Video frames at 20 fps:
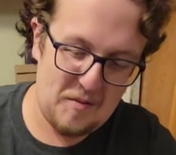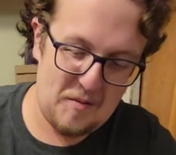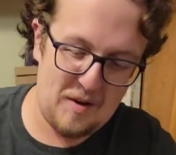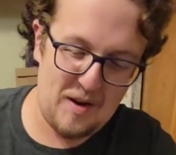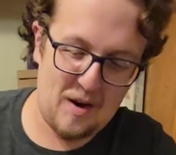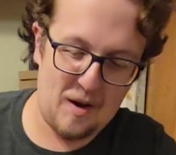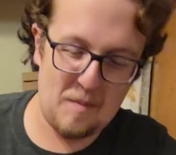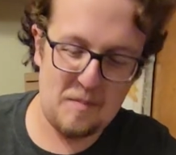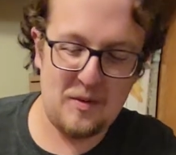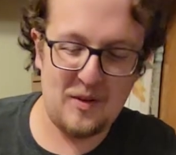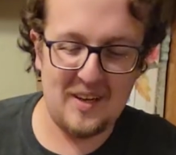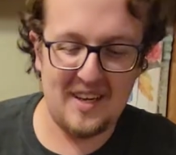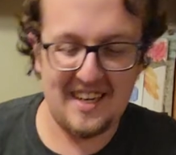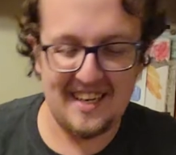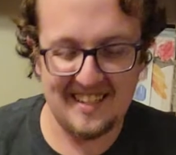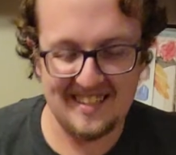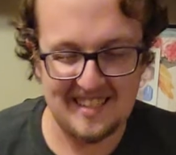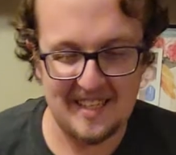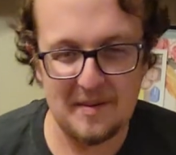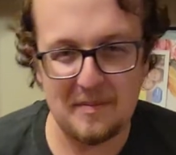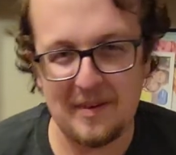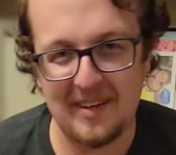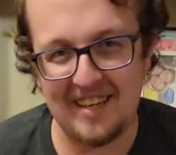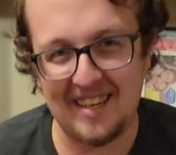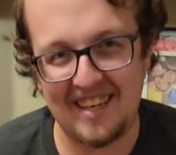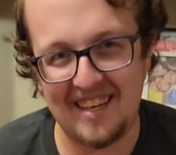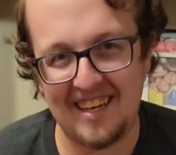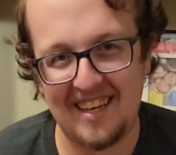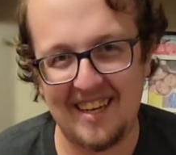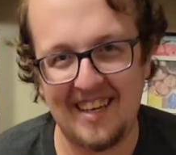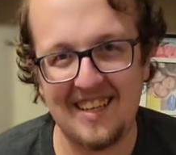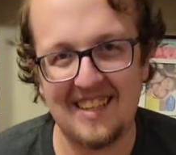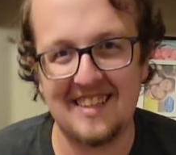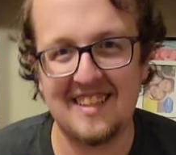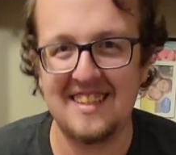We are playing DPE.